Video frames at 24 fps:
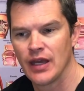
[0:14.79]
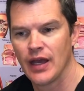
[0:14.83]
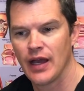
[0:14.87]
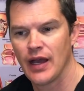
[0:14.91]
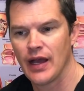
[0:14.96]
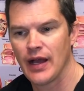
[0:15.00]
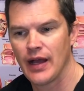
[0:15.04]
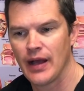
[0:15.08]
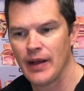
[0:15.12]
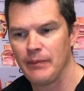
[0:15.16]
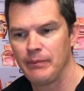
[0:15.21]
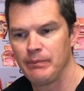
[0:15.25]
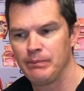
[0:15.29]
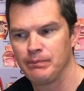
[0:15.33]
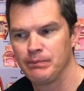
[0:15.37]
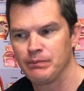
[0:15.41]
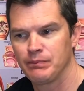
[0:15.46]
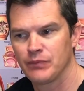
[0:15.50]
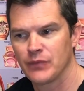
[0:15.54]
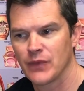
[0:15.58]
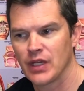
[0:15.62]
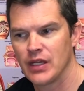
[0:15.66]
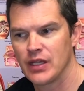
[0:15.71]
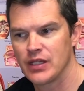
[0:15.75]
Um,
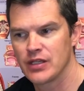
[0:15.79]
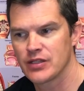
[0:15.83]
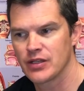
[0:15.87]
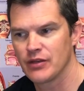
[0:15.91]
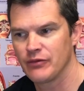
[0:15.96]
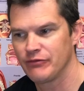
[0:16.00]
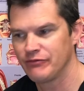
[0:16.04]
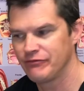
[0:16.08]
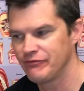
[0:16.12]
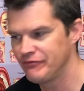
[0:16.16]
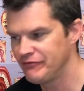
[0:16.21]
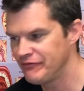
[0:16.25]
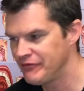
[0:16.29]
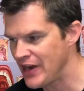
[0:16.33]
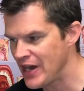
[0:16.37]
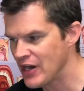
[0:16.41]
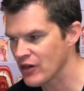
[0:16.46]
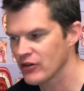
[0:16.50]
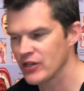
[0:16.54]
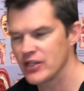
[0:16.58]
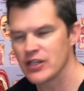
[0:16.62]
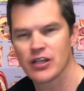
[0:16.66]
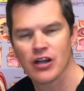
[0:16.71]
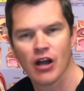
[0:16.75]
it is a
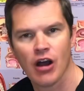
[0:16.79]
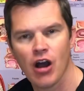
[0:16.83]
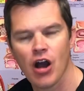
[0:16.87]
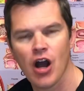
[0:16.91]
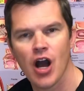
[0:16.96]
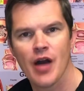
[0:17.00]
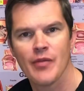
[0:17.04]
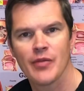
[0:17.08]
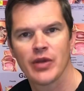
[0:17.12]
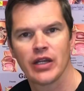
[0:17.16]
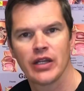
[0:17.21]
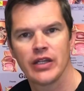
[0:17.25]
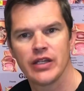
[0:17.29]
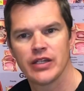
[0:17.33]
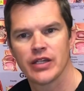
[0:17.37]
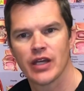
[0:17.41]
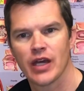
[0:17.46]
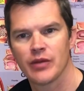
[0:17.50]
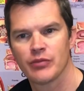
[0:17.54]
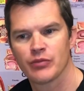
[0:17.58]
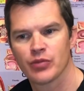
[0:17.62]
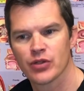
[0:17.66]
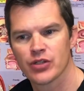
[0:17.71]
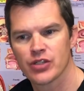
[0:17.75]
very commonly
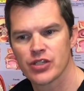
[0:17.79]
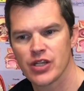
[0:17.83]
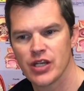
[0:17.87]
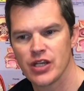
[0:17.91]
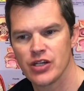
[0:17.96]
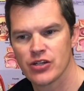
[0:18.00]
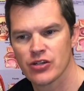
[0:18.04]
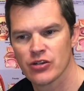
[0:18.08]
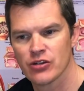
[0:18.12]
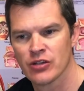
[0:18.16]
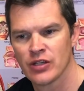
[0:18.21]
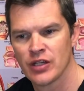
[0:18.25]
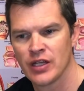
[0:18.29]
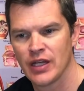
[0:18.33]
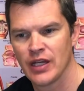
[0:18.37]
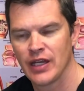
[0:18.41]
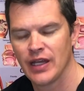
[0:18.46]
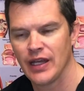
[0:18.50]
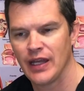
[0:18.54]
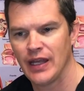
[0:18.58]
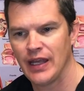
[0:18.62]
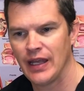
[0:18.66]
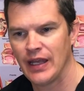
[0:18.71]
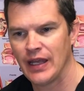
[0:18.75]
done procedure,
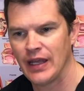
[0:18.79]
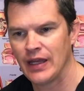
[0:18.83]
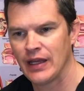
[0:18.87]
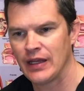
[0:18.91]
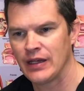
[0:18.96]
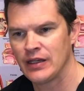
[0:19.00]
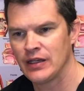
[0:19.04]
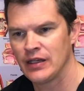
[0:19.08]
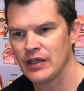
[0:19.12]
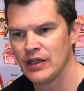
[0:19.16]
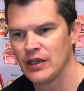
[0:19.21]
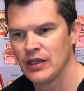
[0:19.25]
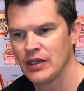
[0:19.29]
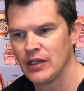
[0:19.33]
and